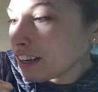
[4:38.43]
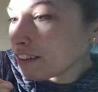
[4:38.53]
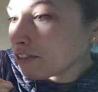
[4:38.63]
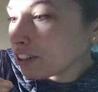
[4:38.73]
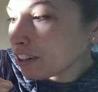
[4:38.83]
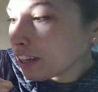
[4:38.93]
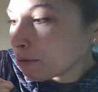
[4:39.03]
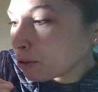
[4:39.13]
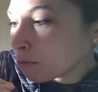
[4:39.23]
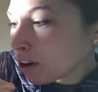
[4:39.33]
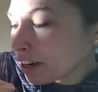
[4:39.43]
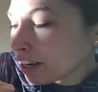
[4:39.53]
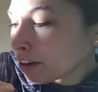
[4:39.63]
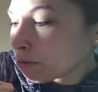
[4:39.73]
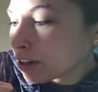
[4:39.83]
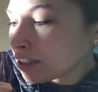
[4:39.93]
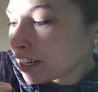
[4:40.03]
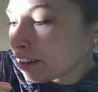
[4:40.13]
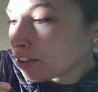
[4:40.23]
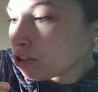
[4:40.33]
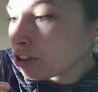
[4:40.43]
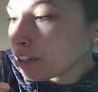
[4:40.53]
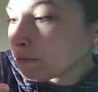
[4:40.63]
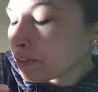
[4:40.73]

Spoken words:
If Lily was walking on one side of the street,